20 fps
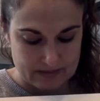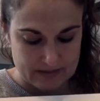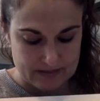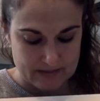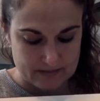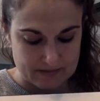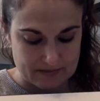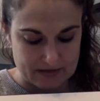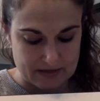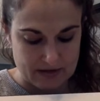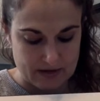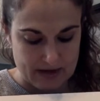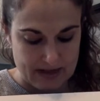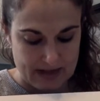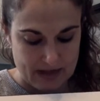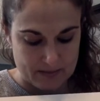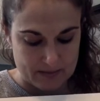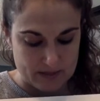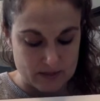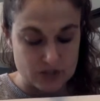To figure out
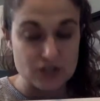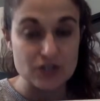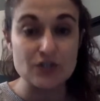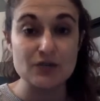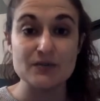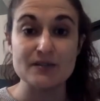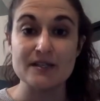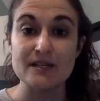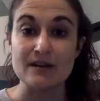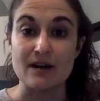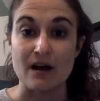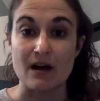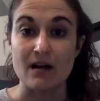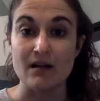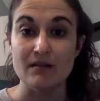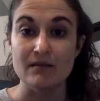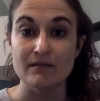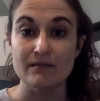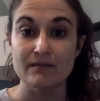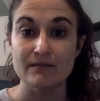how many she used in
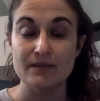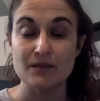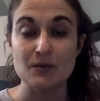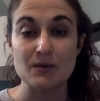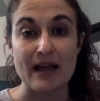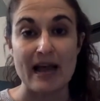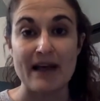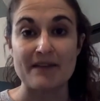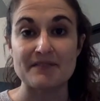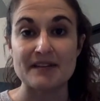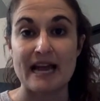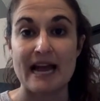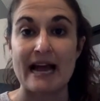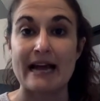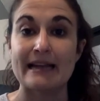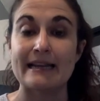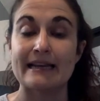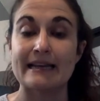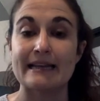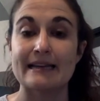all, you would have to
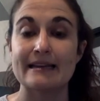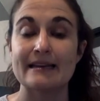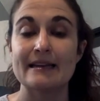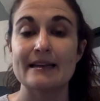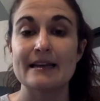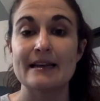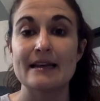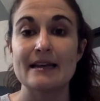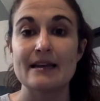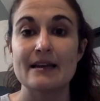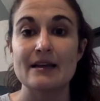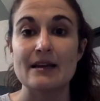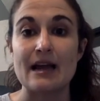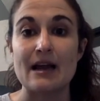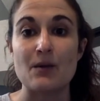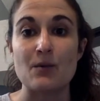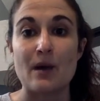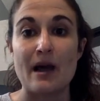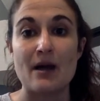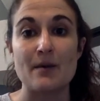add in
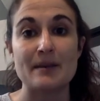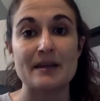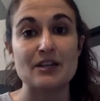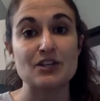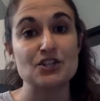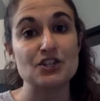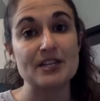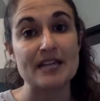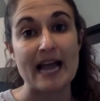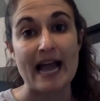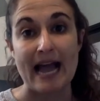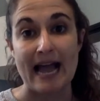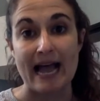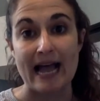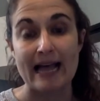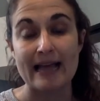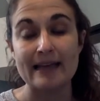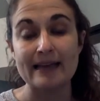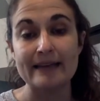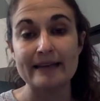how many she
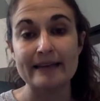had